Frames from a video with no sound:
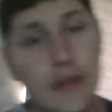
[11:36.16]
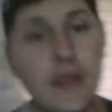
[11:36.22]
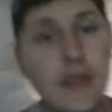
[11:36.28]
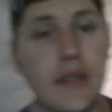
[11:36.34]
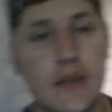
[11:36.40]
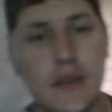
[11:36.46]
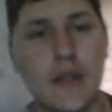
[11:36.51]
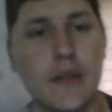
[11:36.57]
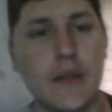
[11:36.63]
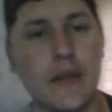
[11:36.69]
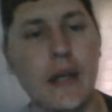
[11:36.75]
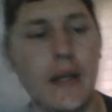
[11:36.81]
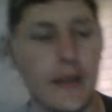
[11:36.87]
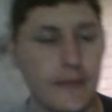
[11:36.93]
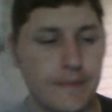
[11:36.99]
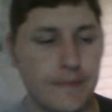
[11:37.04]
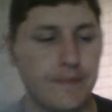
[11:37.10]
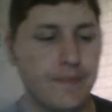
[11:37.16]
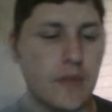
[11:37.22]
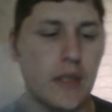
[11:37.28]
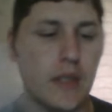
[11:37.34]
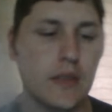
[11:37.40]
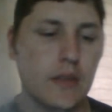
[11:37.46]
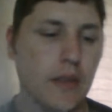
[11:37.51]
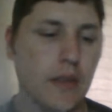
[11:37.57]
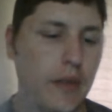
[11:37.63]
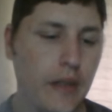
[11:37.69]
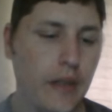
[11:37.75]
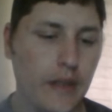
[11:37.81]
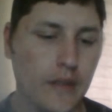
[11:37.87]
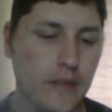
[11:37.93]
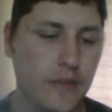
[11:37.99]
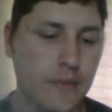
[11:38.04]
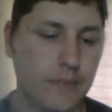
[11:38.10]
does all right. Does all
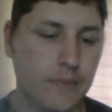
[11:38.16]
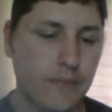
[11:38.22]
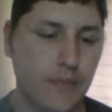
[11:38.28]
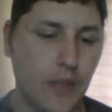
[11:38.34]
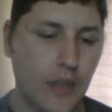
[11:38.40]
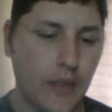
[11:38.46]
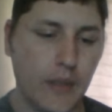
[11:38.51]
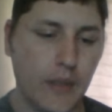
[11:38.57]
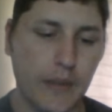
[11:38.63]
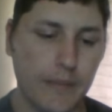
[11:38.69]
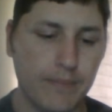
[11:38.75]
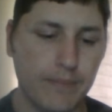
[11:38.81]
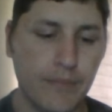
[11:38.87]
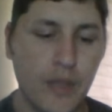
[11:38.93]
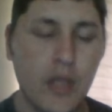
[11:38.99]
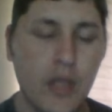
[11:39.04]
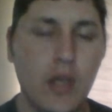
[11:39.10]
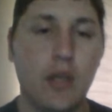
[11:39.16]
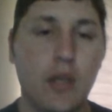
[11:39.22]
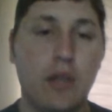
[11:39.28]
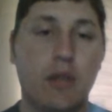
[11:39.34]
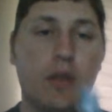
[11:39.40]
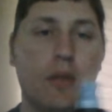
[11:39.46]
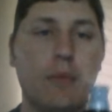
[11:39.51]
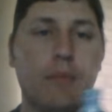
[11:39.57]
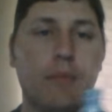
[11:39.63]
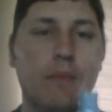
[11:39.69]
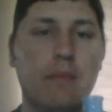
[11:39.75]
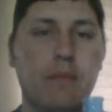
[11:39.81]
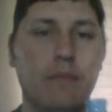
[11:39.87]
right. You know,